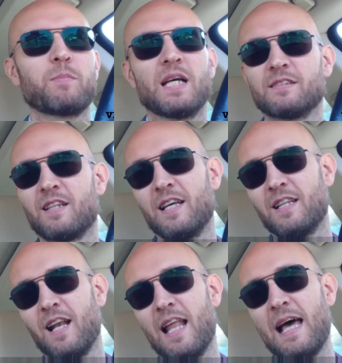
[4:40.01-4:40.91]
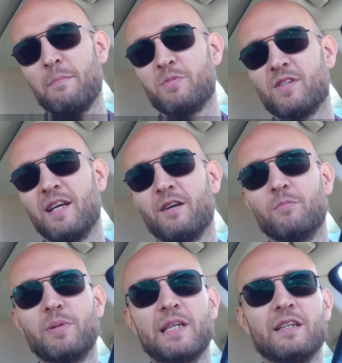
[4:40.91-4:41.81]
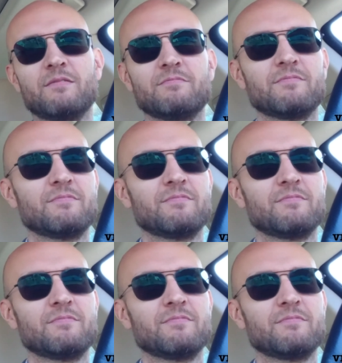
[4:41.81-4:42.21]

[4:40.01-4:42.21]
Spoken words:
Plus then the labs, they'll be,